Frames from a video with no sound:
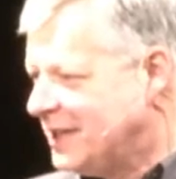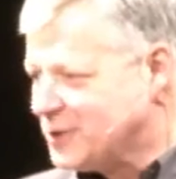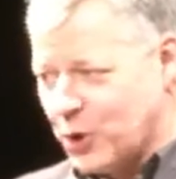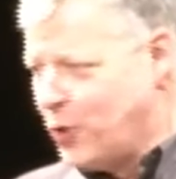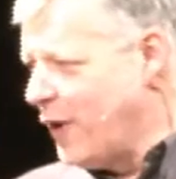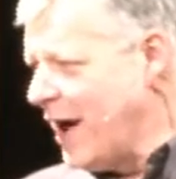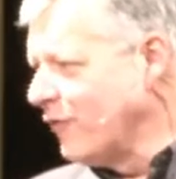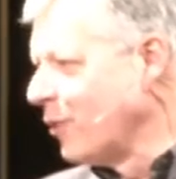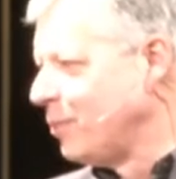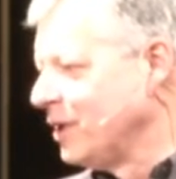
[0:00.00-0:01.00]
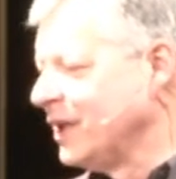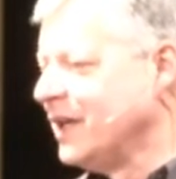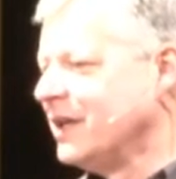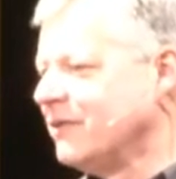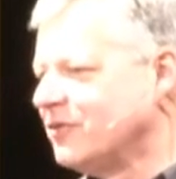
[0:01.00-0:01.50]
to whoever
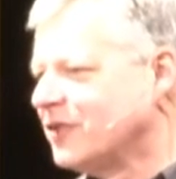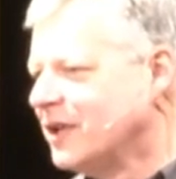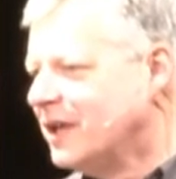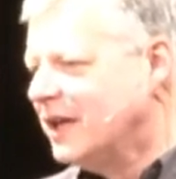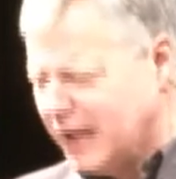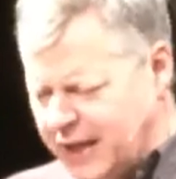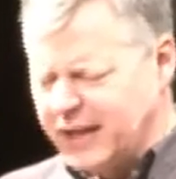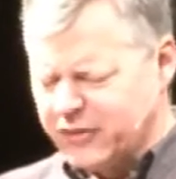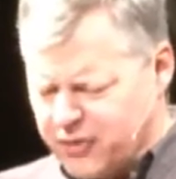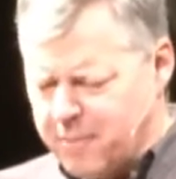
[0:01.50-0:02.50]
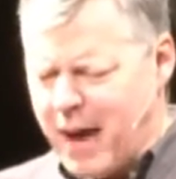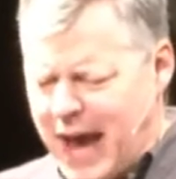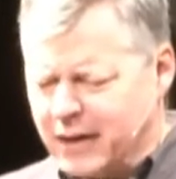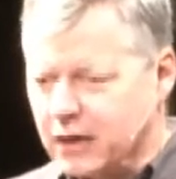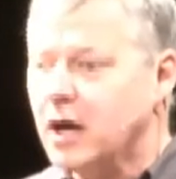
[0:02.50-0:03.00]
believes. It is a
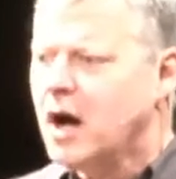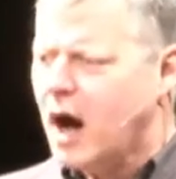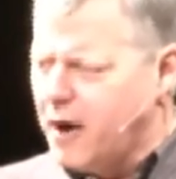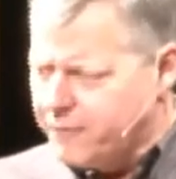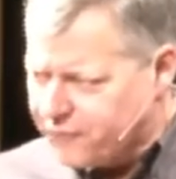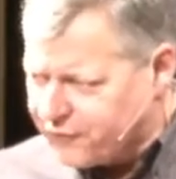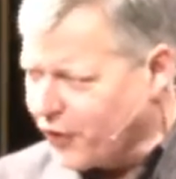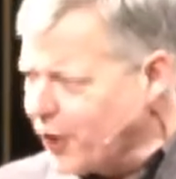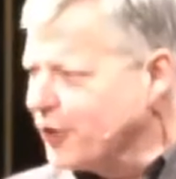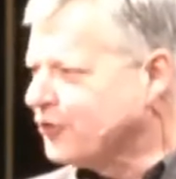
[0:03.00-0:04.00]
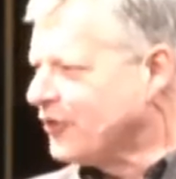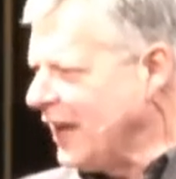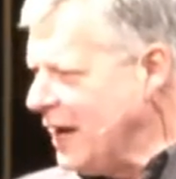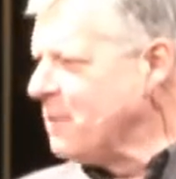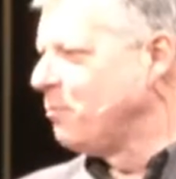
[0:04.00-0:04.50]
matter of first
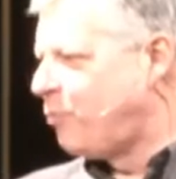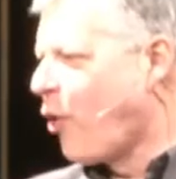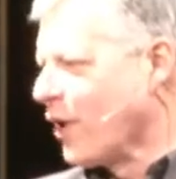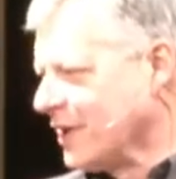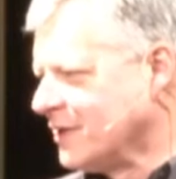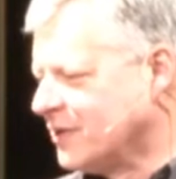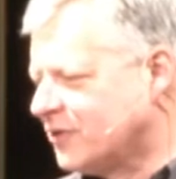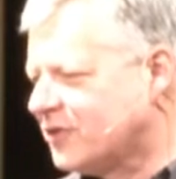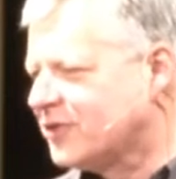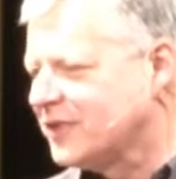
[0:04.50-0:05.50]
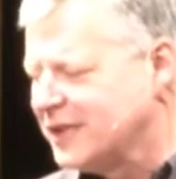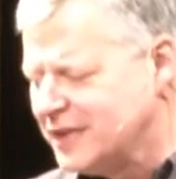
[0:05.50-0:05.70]
importance.